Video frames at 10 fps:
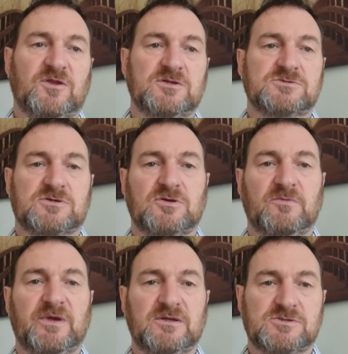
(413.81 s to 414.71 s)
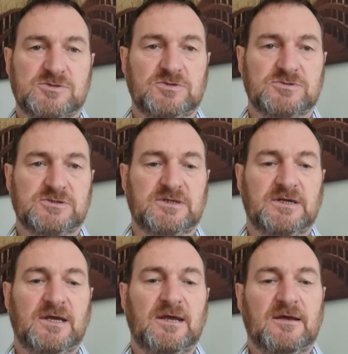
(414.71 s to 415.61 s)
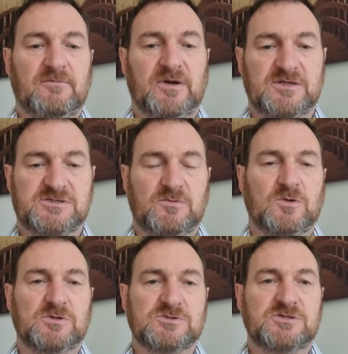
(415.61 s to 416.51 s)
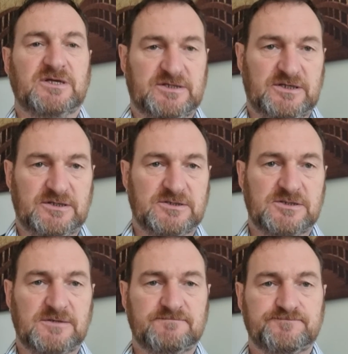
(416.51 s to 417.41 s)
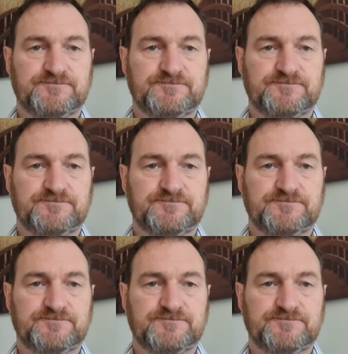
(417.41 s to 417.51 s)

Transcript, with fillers: things could have been sorted but as it was it didn't